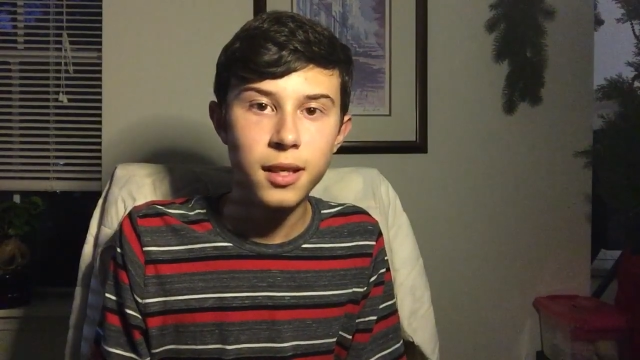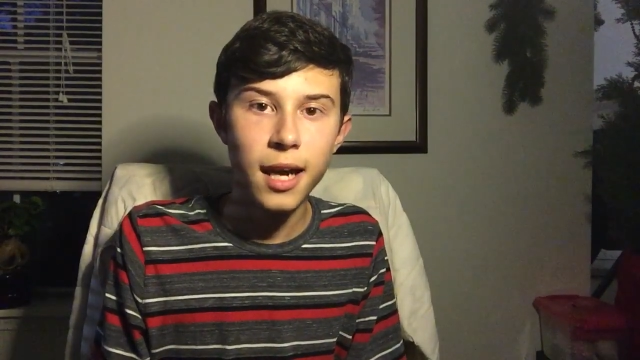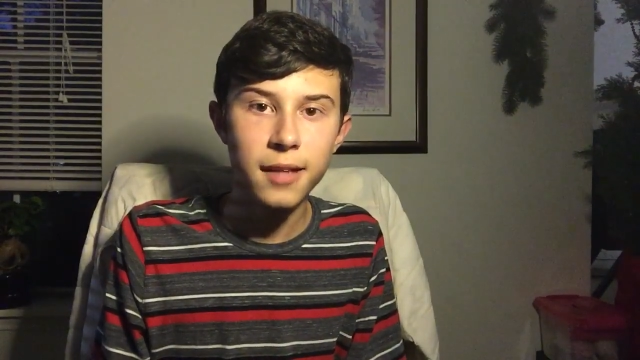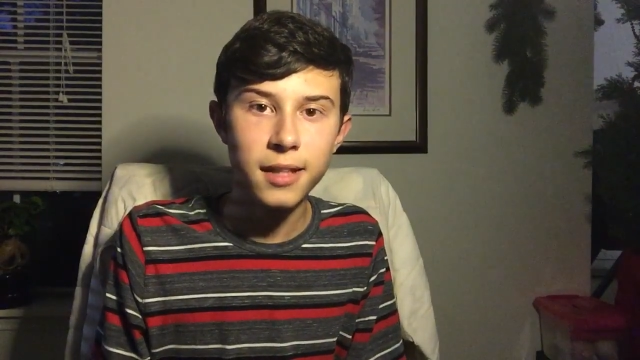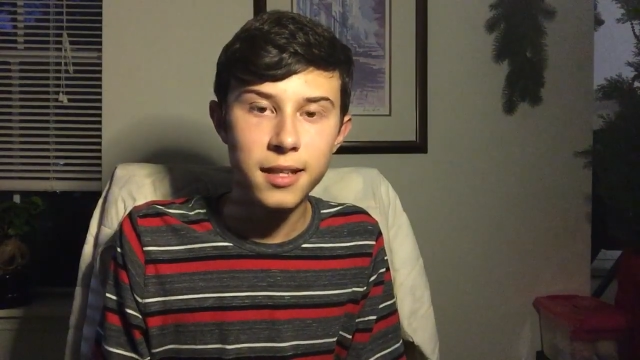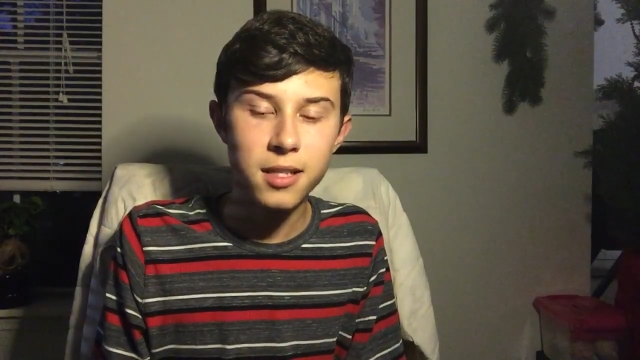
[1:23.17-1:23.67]

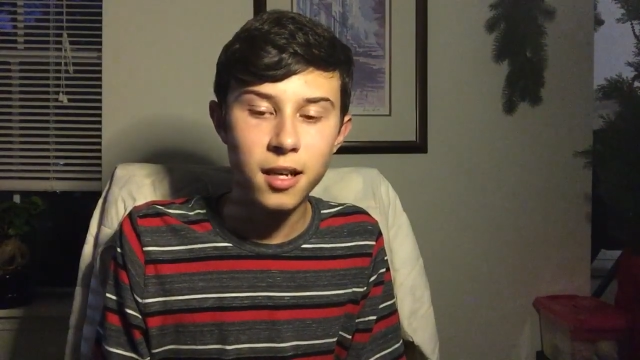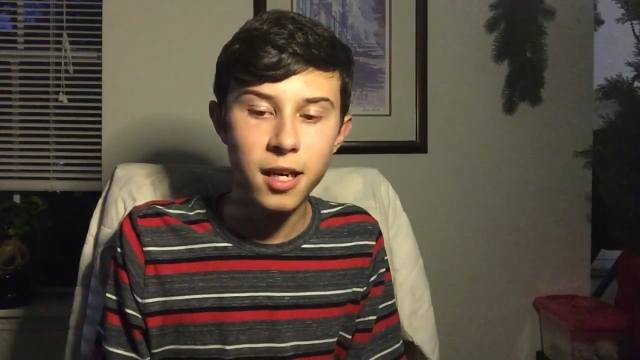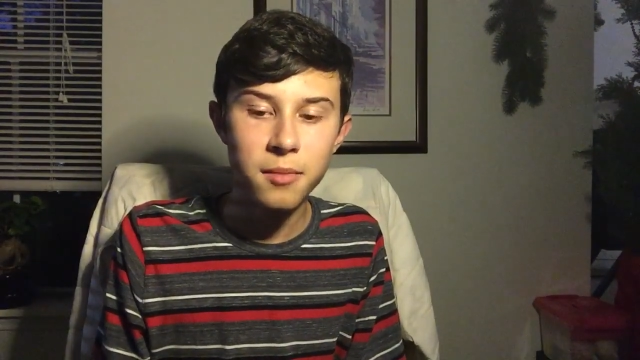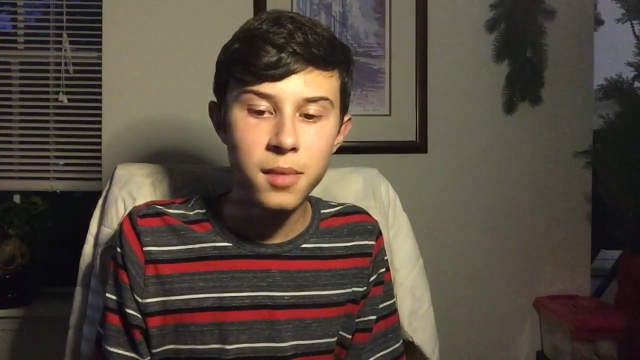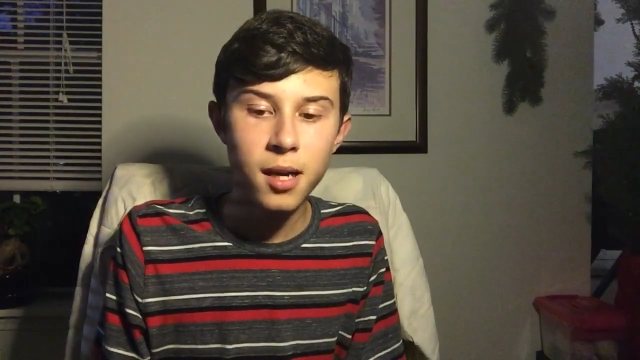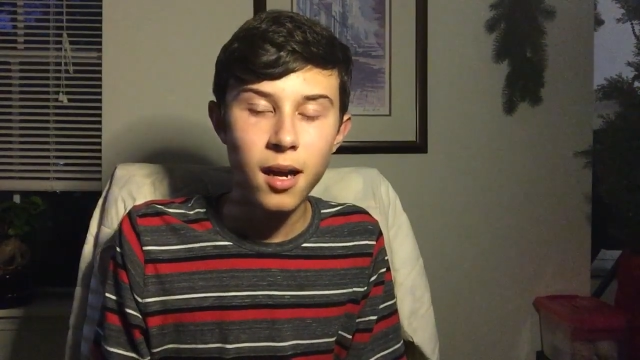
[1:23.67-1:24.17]
At that
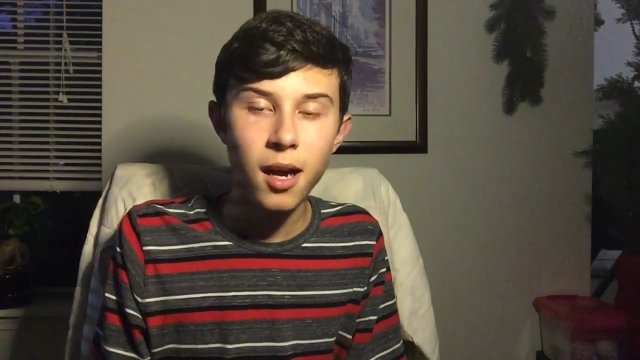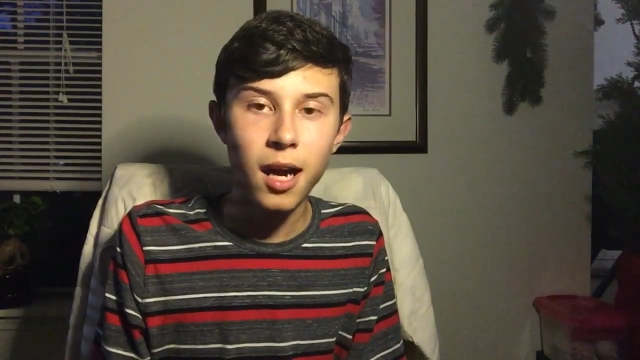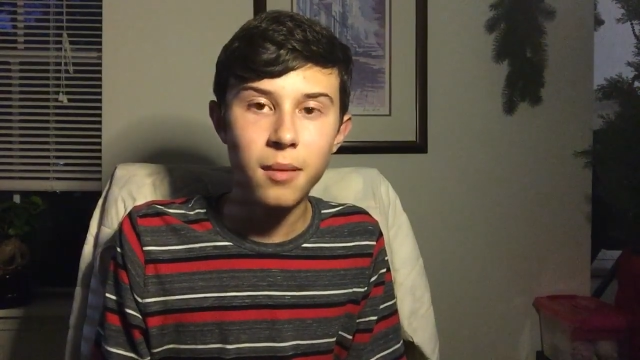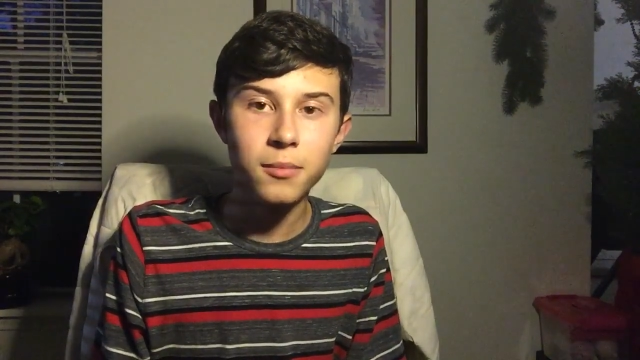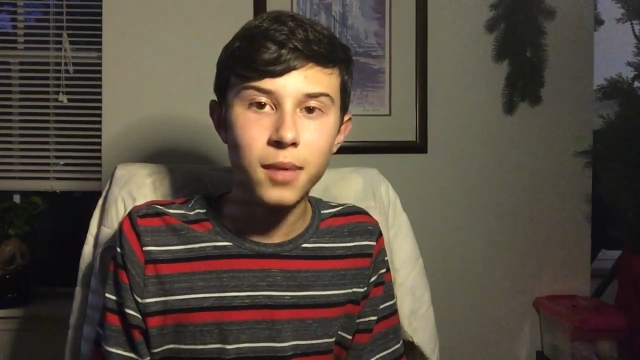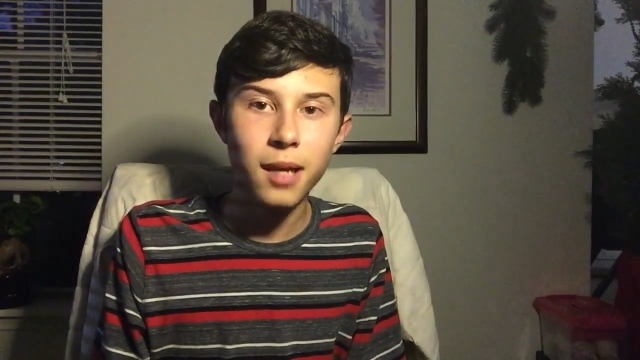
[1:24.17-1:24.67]
time,
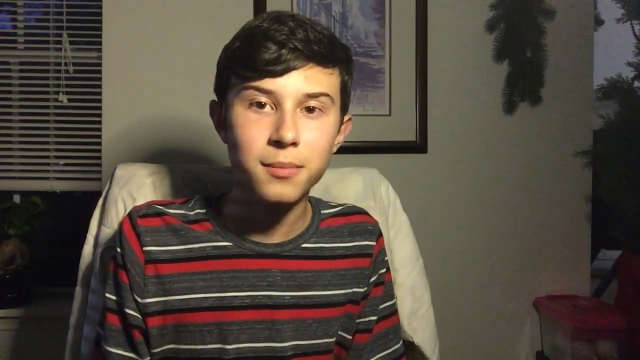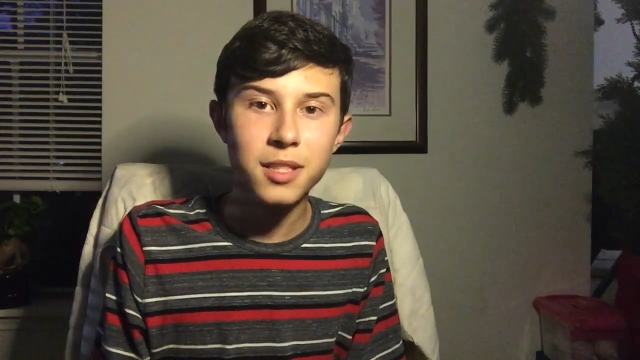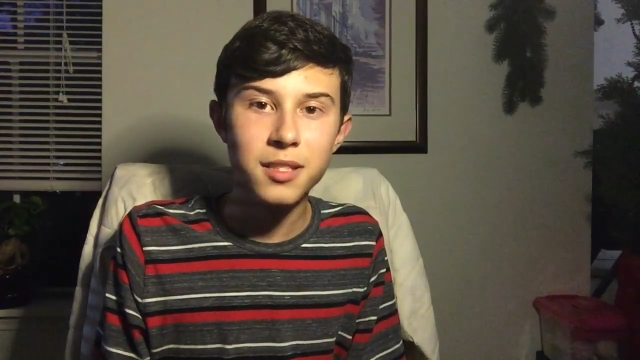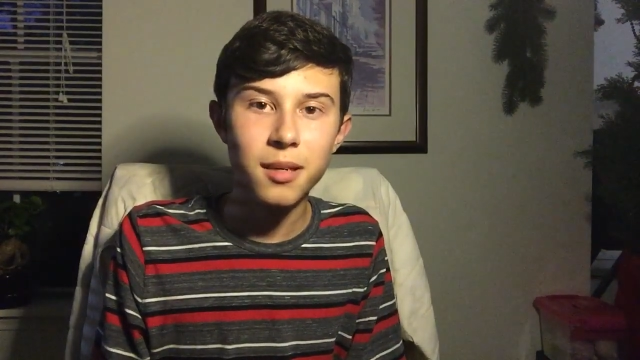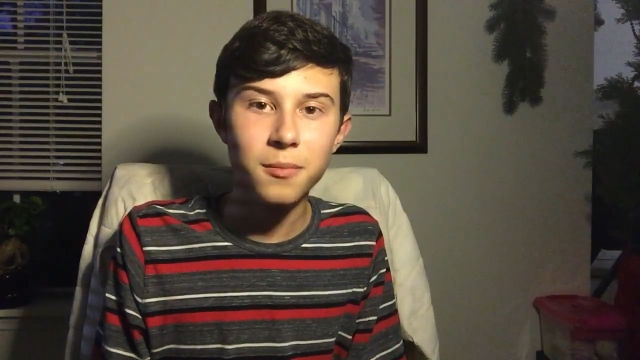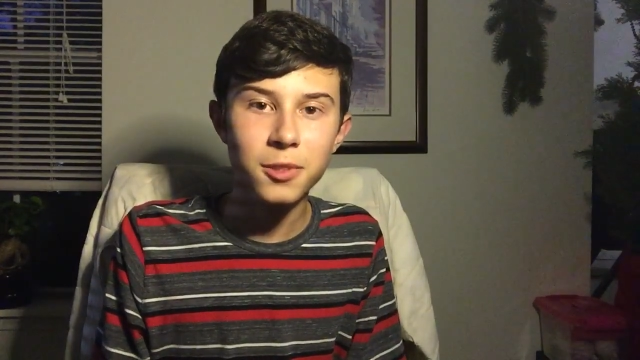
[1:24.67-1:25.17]
I'm I'm
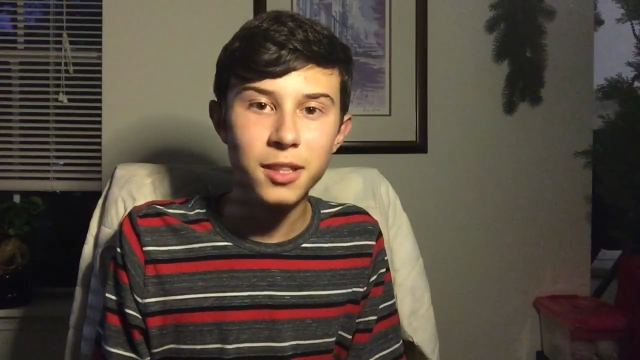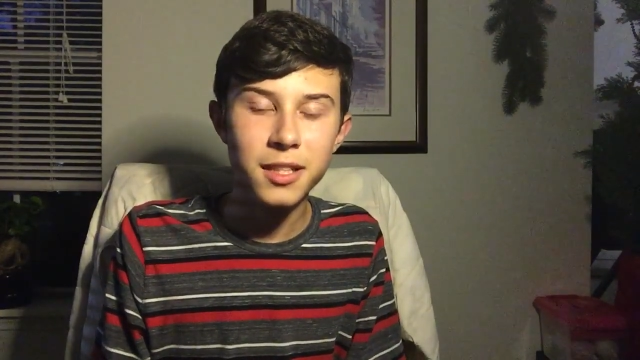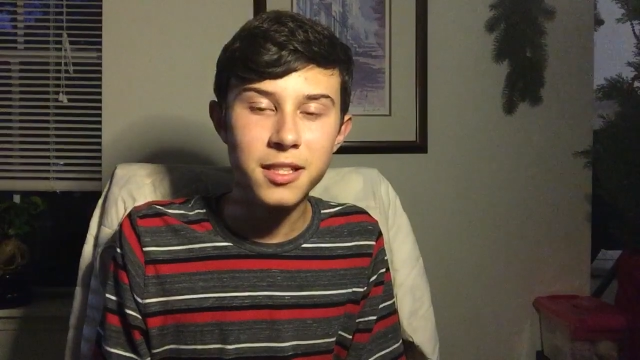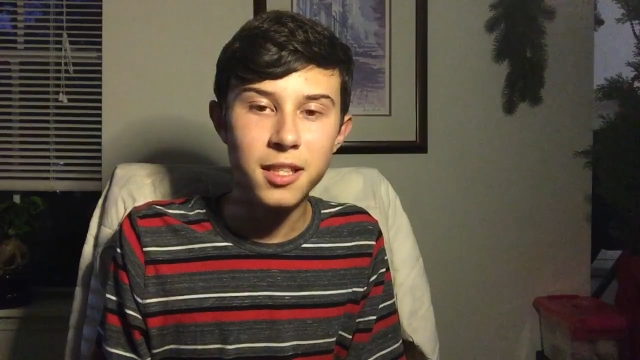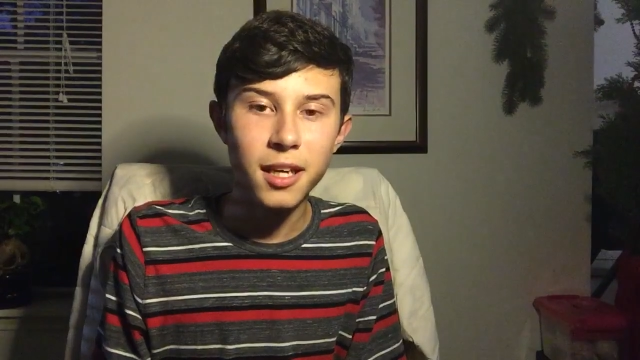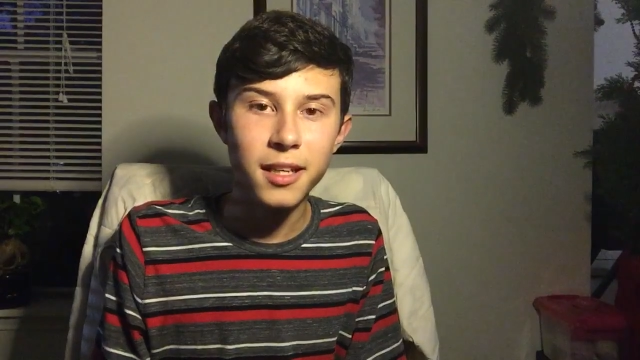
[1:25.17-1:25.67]
just I'm really
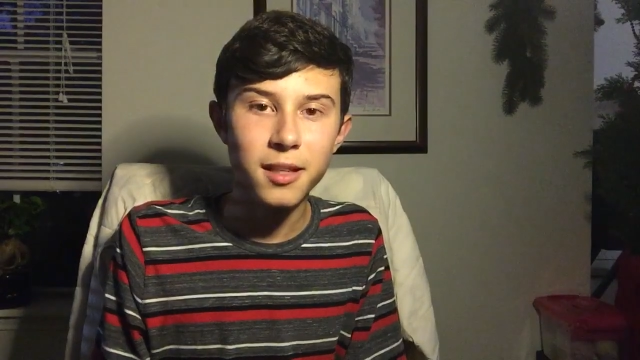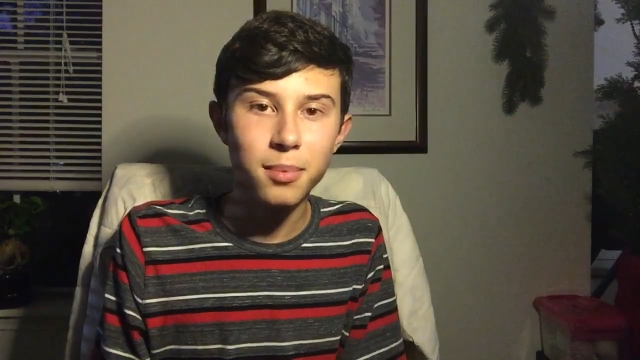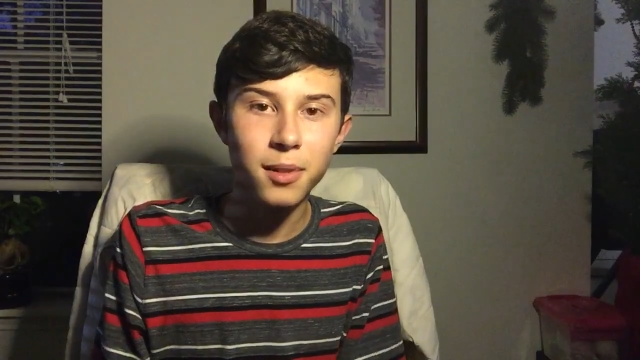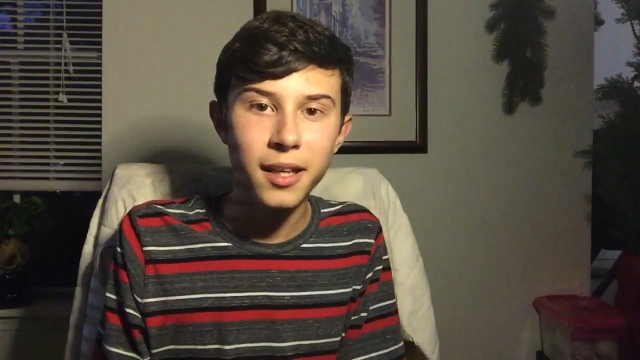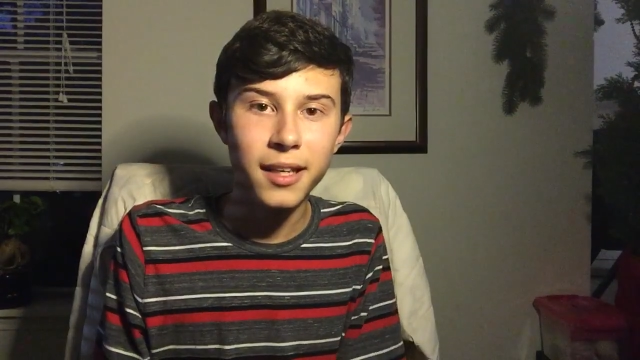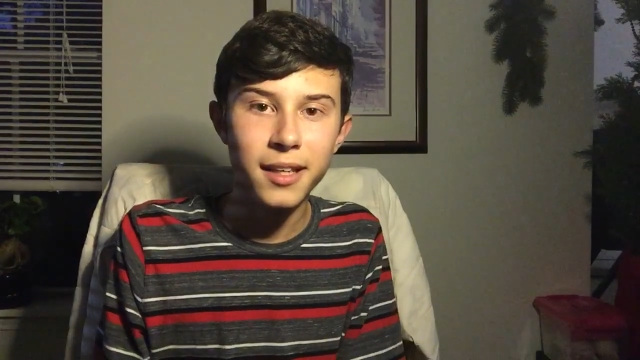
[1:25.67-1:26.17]
excited to
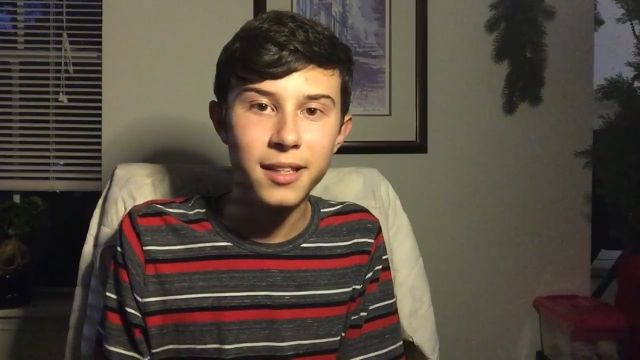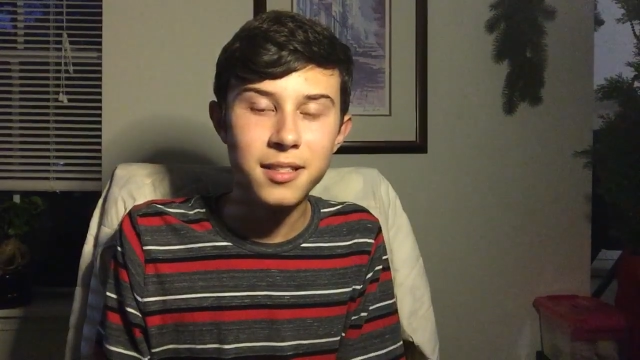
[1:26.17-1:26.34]
play it.